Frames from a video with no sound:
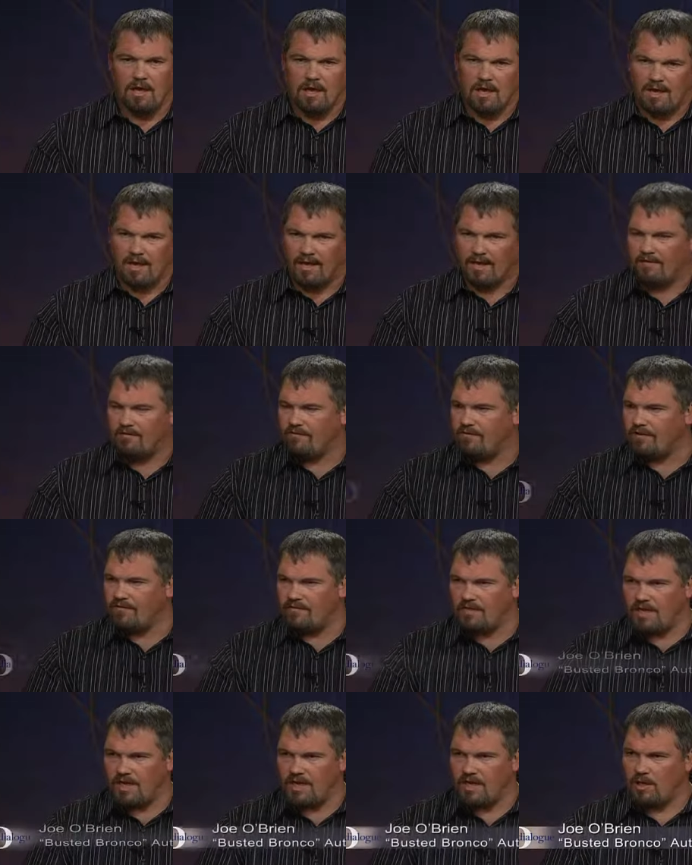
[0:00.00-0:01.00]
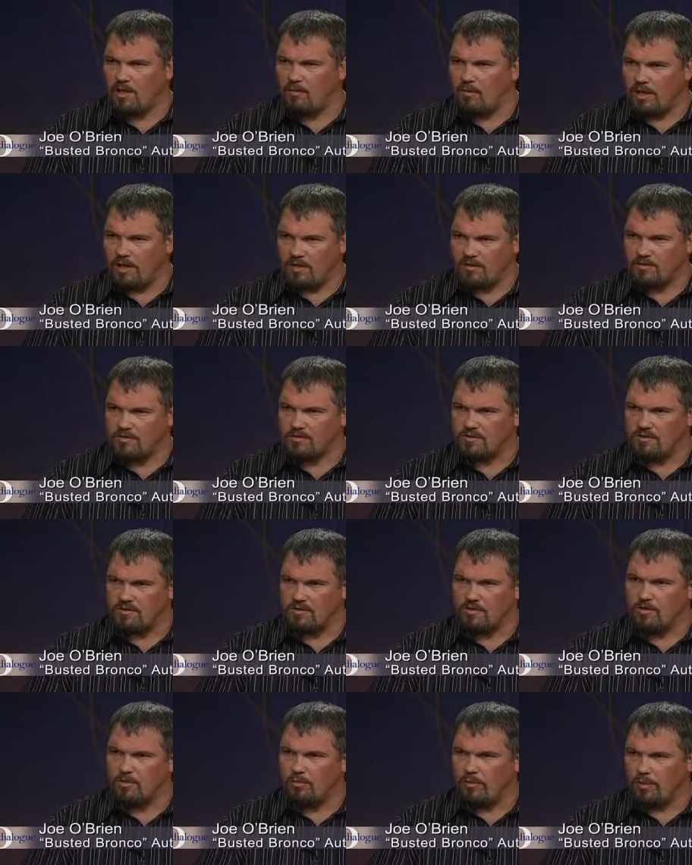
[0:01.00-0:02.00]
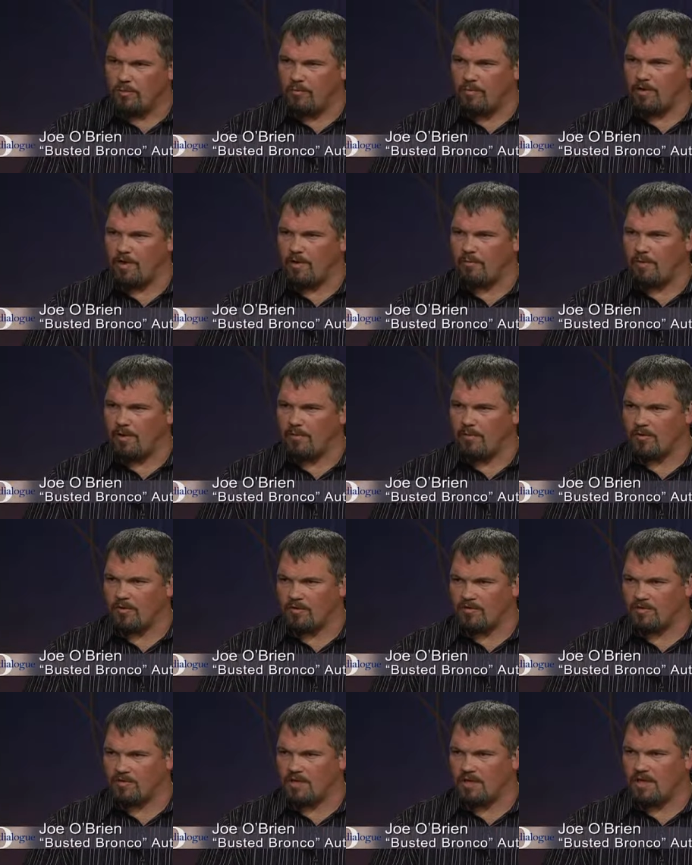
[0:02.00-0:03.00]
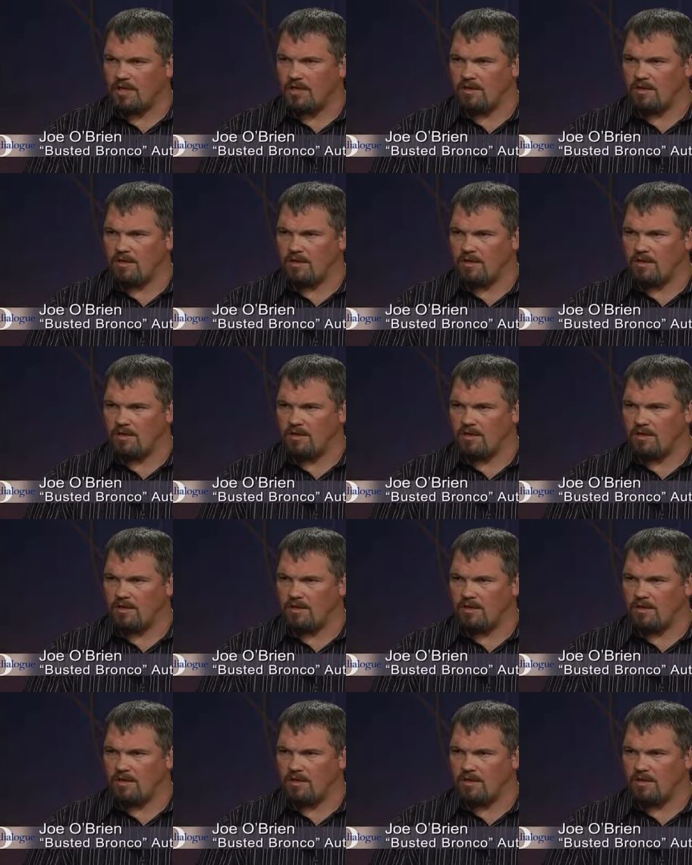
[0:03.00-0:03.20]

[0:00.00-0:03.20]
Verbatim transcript: I got 15 emails and two people that I met personally,